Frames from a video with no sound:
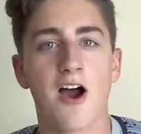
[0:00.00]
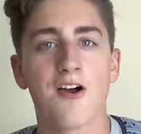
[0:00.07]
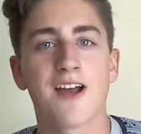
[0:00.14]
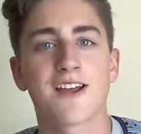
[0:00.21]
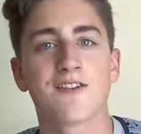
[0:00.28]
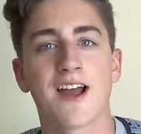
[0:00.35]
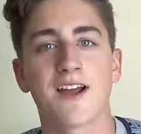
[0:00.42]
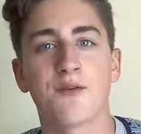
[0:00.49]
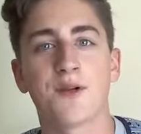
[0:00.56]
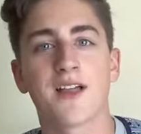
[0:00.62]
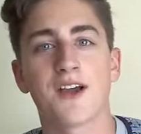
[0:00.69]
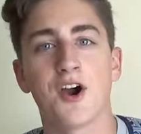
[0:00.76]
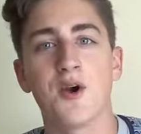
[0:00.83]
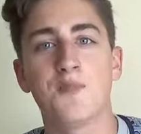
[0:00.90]
All right, Greg,
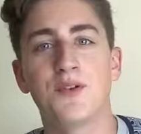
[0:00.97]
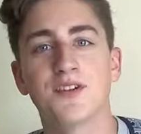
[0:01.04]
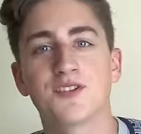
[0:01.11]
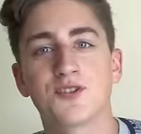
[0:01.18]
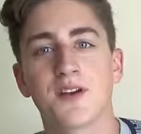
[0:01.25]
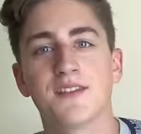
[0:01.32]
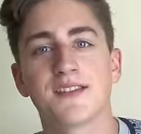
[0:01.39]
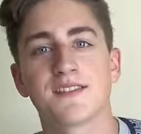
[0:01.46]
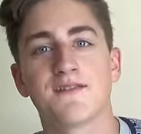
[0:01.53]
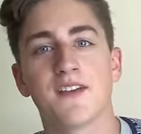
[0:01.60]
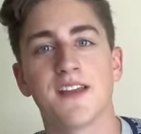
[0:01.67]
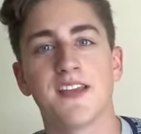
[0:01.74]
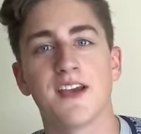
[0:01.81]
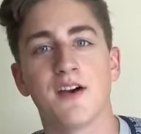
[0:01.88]
well, I hope you enjoyed this
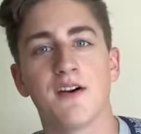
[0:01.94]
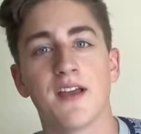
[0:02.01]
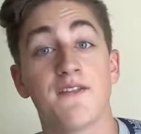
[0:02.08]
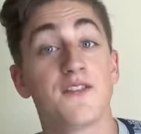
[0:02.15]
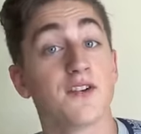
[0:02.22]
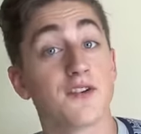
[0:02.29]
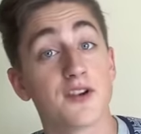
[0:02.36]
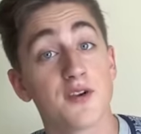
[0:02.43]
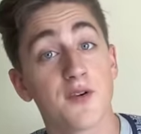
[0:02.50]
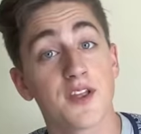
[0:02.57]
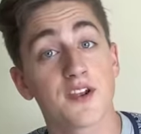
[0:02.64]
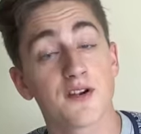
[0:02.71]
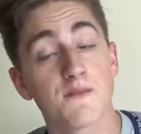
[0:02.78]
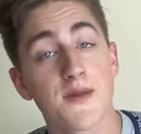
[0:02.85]
video. If you're new
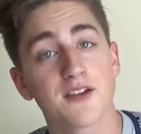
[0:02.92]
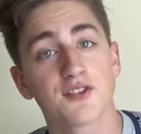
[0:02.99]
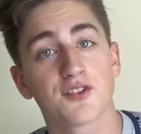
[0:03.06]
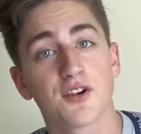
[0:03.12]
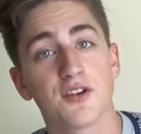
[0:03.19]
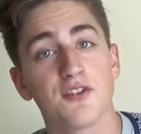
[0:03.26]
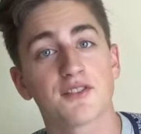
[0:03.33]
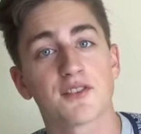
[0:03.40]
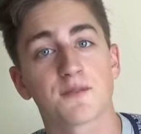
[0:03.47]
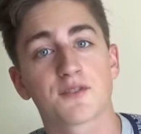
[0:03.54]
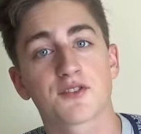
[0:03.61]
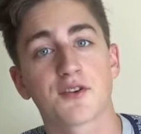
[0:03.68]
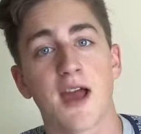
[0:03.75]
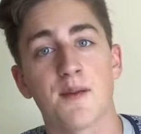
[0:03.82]
here, make sure you
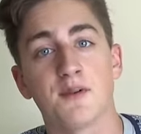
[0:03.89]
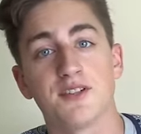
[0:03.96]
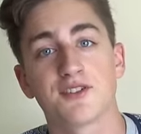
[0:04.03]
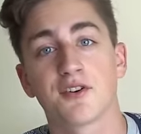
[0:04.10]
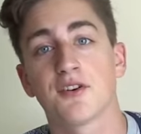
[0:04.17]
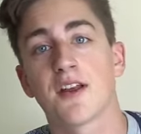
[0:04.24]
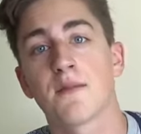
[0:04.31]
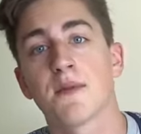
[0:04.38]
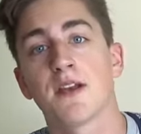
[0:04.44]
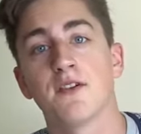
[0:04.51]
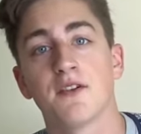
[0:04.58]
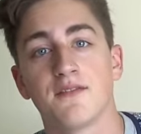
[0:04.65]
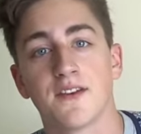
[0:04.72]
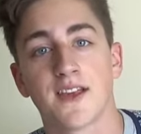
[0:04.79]
subscribe and turn on my
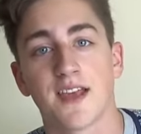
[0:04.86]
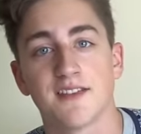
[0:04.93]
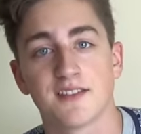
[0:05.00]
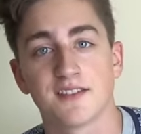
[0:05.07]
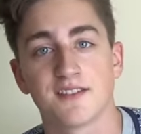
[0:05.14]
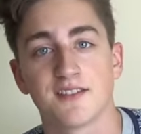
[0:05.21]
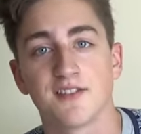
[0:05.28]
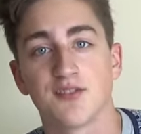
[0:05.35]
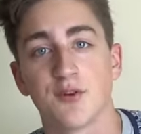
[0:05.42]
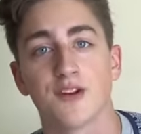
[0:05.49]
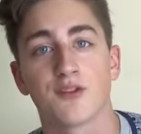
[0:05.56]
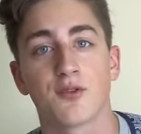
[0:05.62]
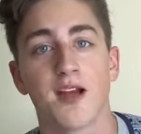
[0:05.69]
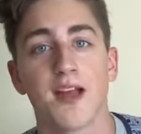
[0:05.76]
notifications to
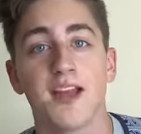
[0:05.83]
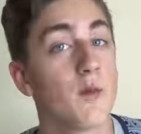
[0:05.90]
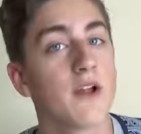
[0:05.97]
join Greg.